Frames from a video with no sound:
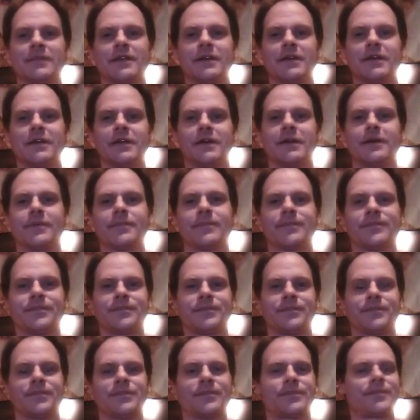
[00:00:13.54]
You know,
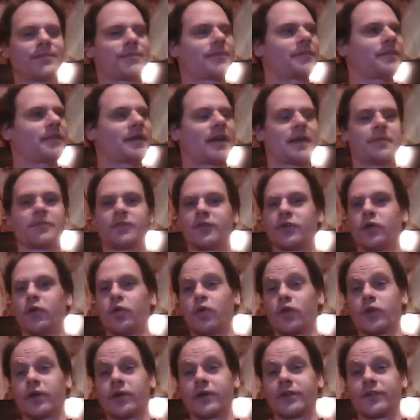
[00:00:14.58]
I'm still
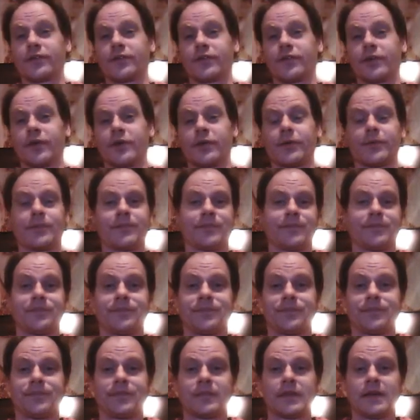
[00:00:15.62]
working, so
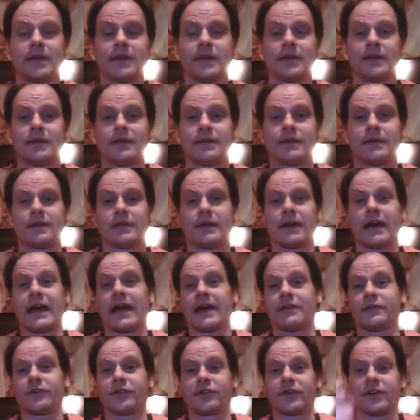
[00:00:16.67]
I
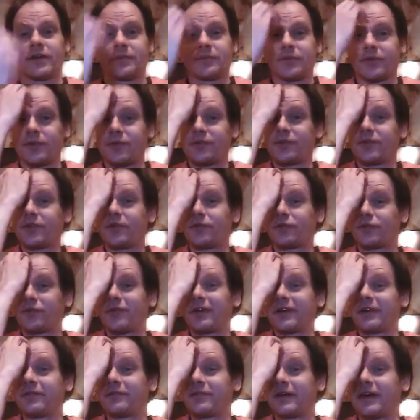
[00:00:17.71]
have a job, so still
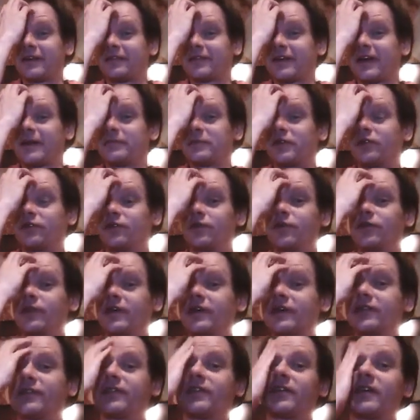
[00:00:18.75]
trying to find time to do
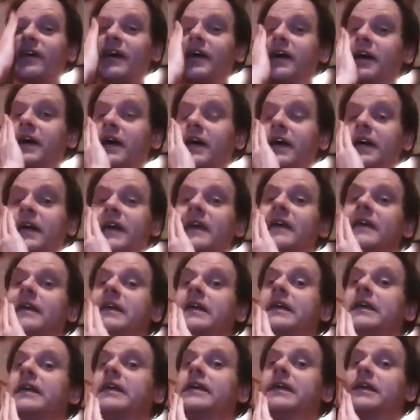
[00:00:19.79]
this.
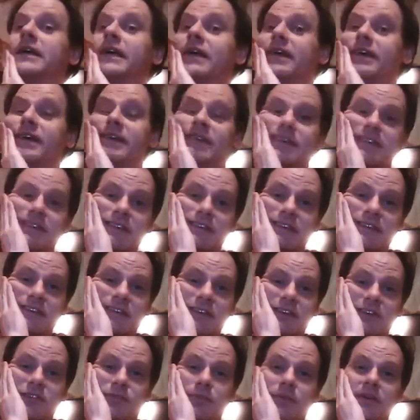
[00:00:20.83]

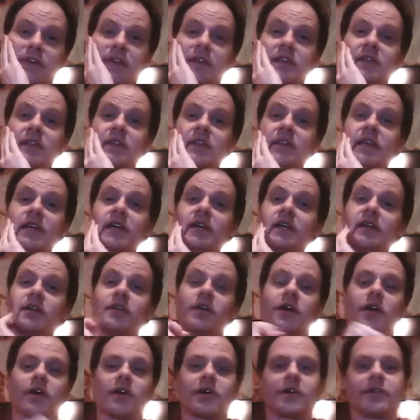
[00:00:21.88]
Has been a little
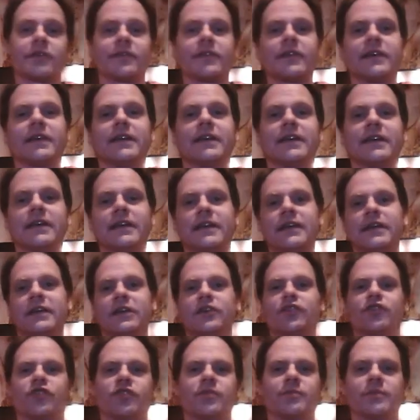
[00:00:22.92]
harder than it
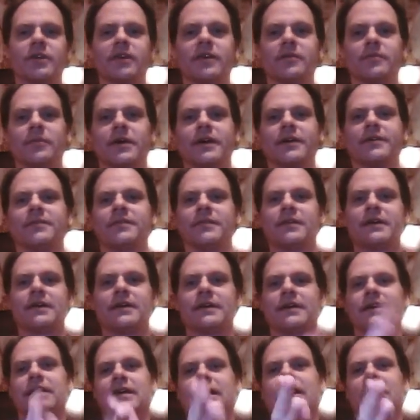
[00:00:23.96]
should be, but
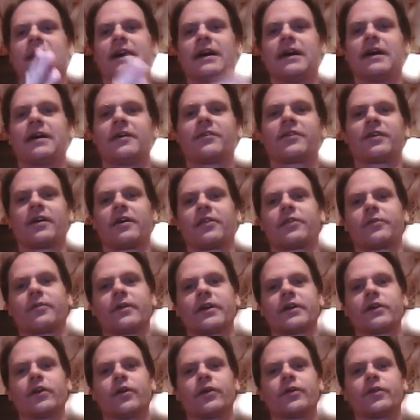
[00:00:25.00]
I saw a
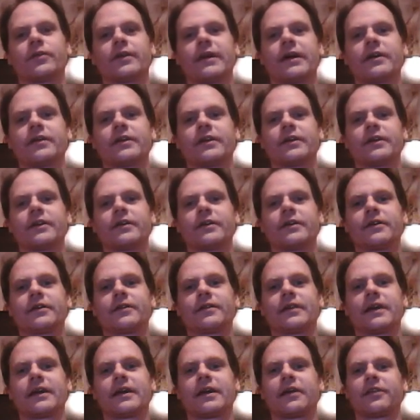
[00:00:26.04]
thread going around here
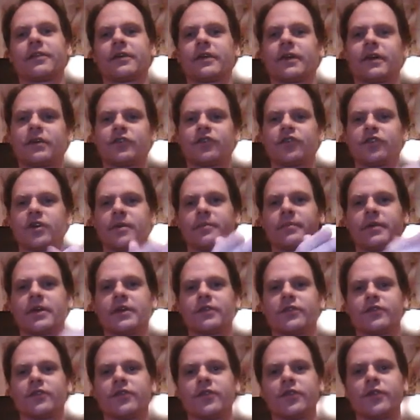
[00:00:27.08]
that I thought I'd jump
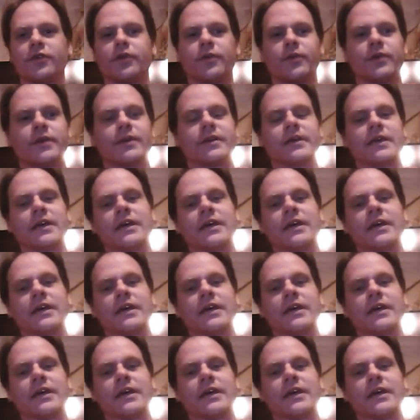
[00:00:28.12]
into, and